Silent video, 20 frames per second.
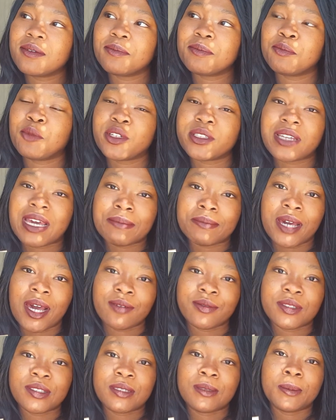What That
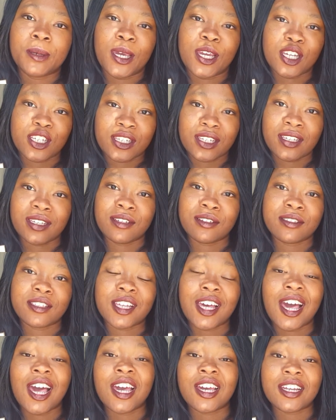Mouth Do painting
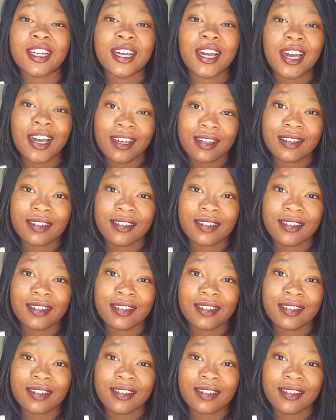that